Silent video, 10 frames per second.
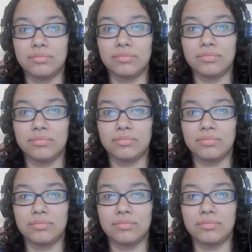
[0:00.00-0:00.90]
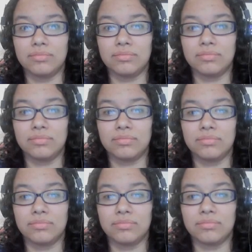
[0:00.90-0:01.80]

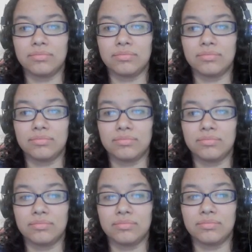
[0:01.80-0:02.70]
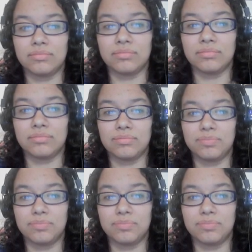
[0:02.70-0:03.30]
(not speaking)